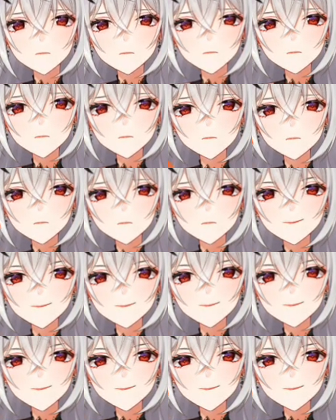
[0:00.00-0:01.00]

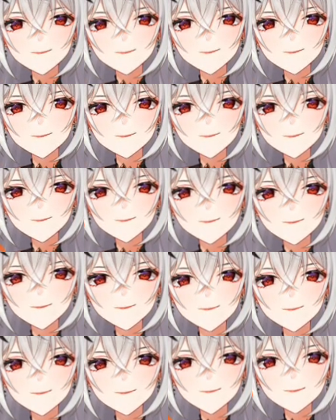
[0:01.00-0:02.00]

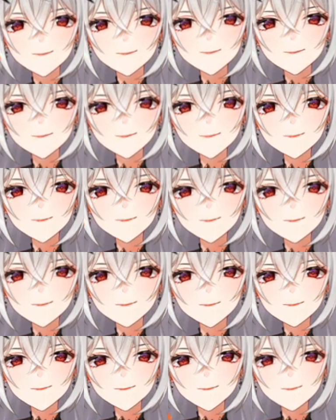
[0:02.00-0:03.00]

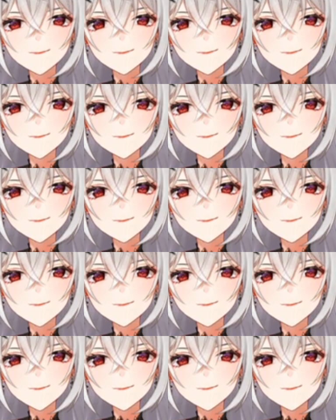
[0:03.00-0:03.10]
(silence)